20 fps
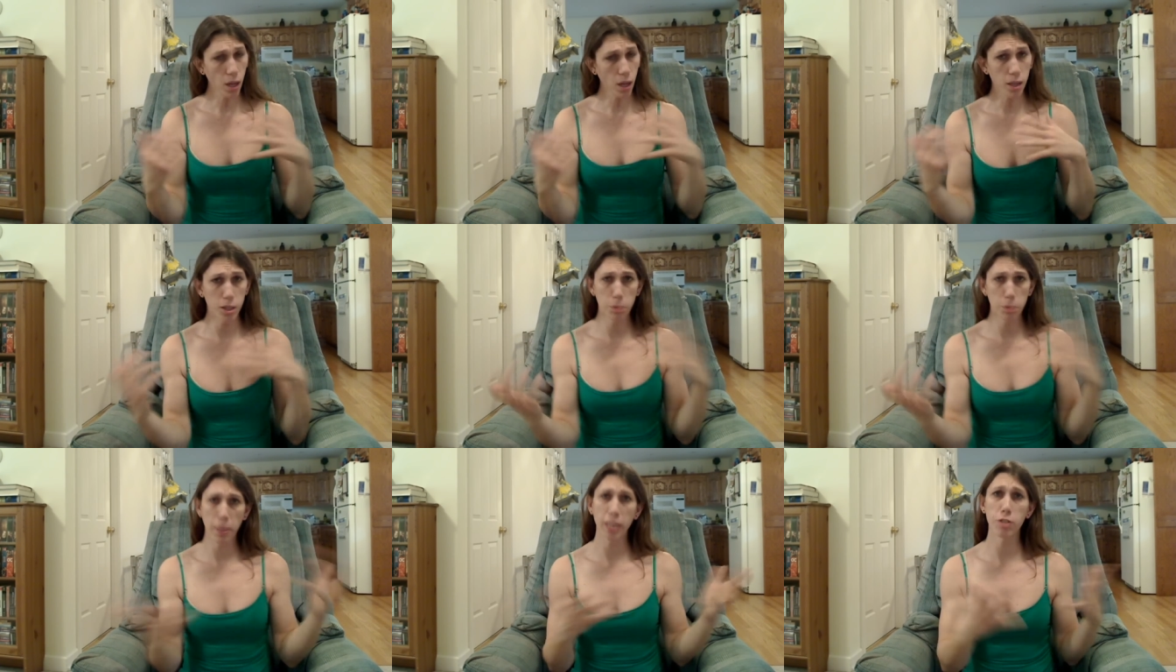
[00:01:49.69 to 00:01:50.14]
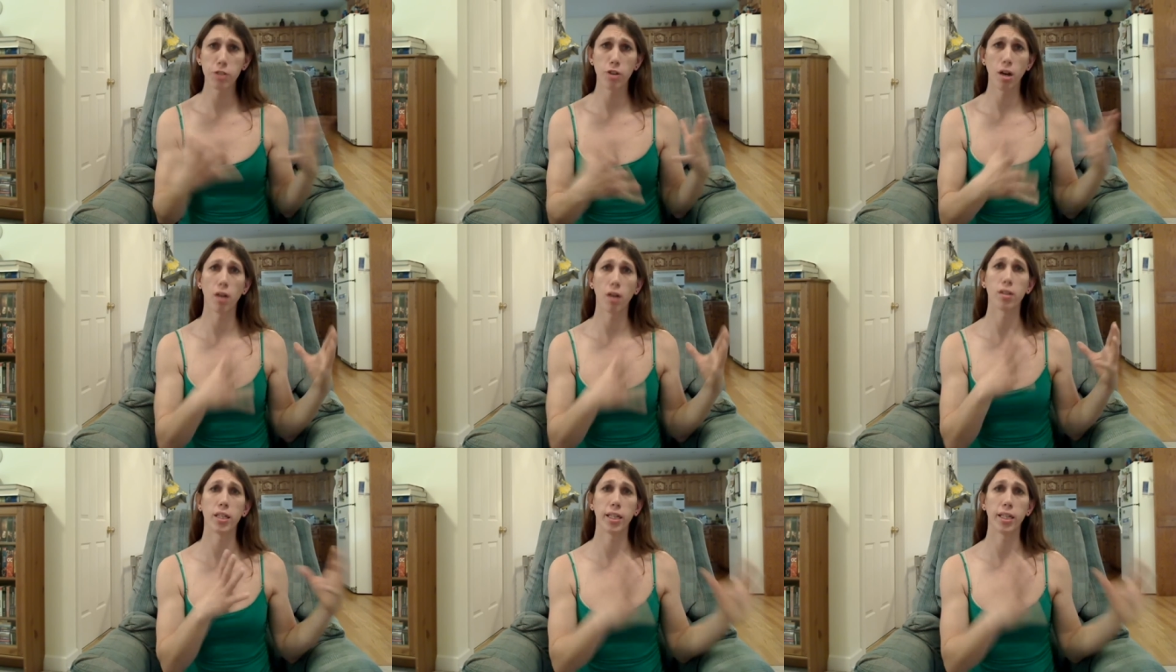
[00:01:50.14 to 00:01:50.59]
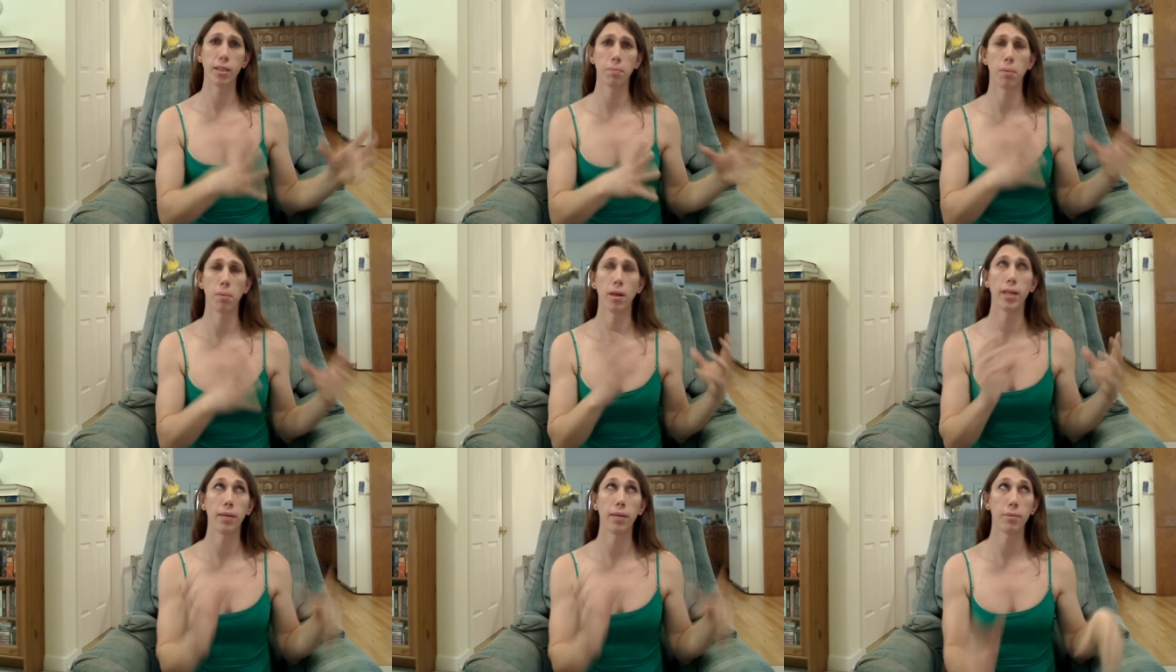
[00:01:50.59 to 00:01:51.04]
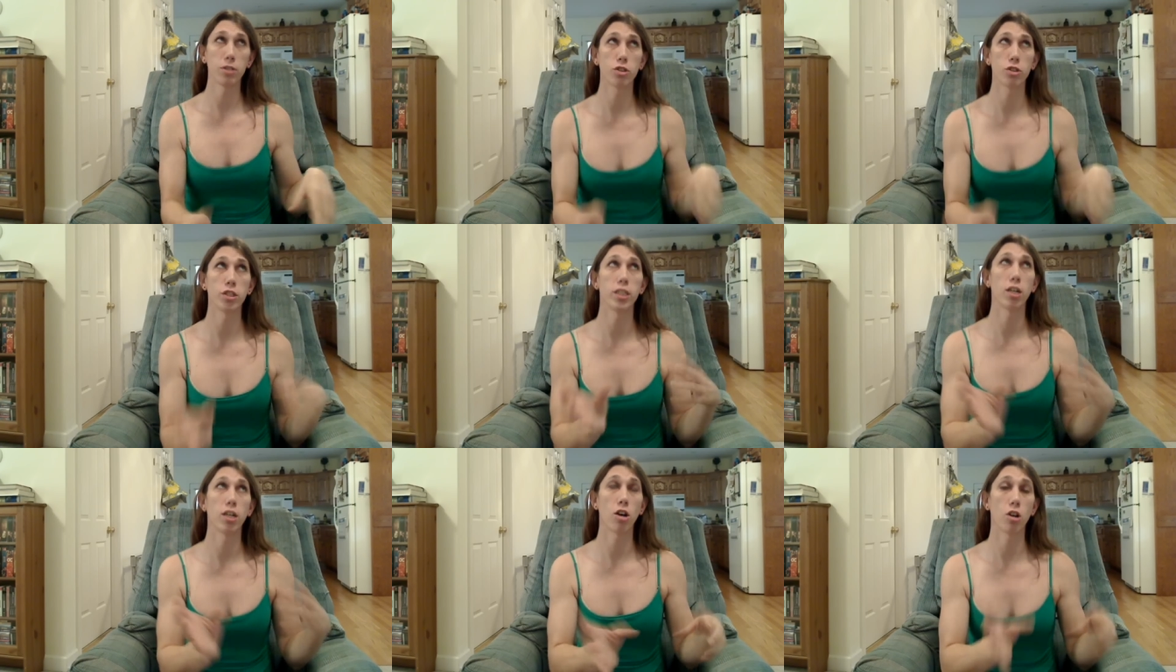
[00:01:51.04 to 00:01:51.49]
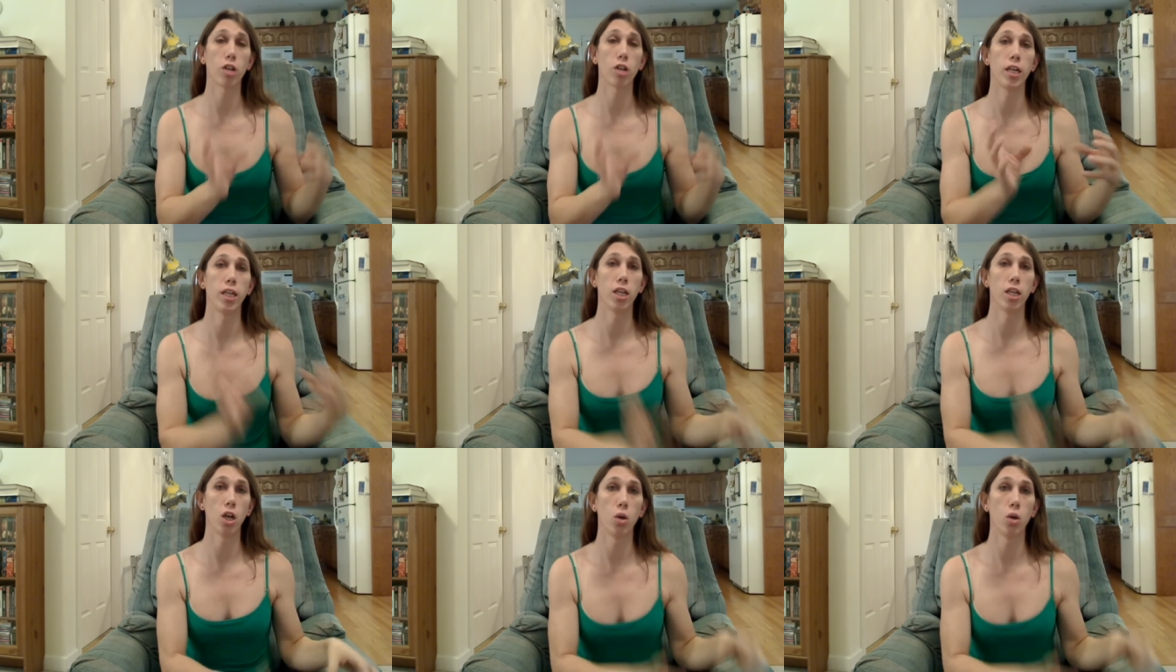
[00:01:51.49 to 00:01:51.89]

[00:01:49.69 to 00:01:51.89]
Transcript: because patriarchy